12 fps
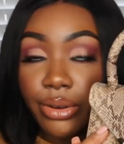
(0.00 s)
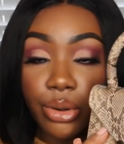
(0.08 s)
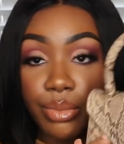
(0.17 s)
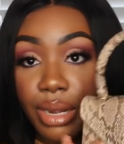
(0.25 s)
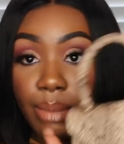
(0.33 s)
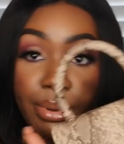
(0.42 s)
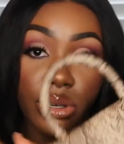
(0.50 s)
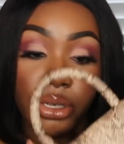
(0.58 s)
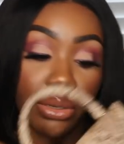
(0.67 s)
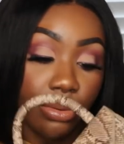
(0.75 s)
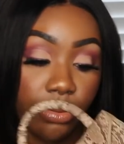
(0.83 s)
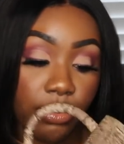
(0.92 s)
mini
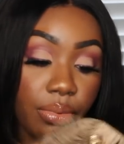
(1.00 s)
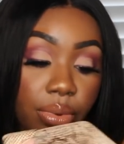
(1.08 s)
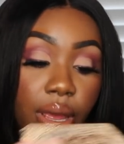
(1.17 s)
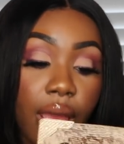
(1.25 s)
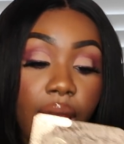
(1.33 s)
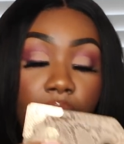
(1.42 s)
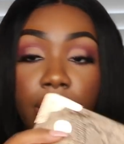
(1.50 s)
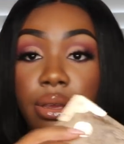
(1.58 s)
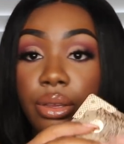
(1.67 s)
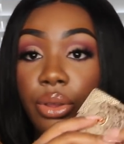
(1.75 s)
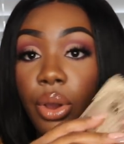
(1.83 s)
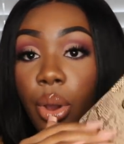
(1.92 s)
purse.
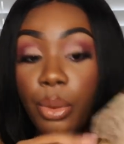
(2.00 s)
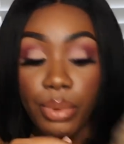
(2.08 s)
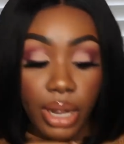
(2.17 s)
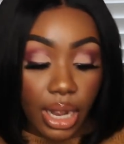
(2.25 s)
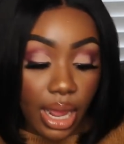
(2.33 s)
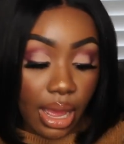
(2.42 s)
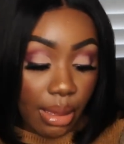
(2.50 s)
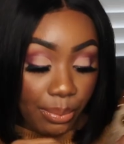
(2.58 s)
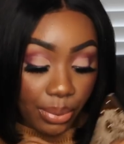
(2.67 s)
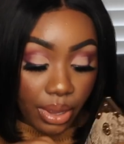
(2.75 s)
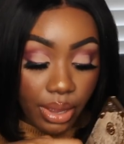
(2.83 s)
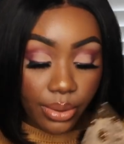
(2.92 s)
Open it up.
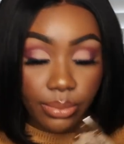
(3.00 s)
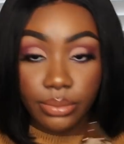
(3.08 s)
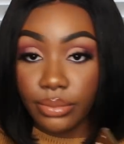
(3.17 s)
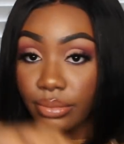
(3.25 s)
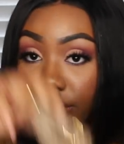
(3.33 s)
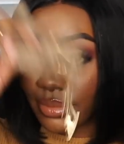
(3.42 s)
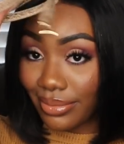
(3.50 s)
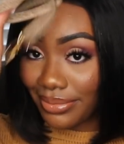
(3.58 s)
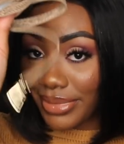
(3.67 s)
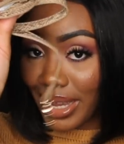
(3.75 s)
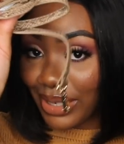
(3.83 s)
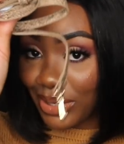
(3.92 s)

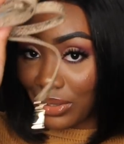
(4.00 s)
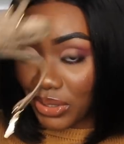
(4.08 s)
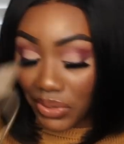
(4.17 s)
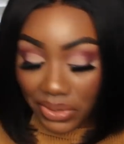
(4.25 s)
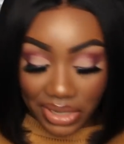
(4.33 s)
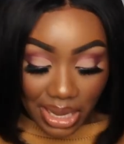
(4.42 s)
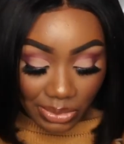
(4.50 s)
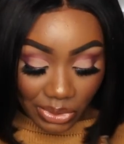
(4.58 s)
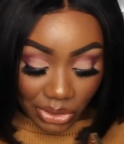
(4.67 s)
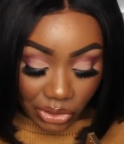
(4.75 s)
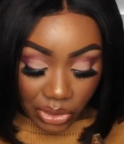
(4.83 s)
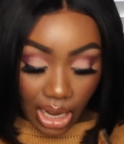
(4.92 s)
As usual, comes
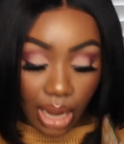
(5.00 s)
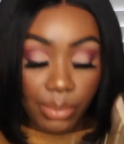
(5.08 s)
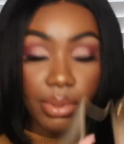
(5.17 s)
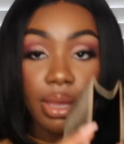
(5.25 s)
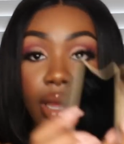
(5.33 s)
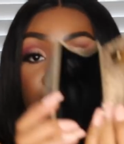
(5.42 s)
with a strap.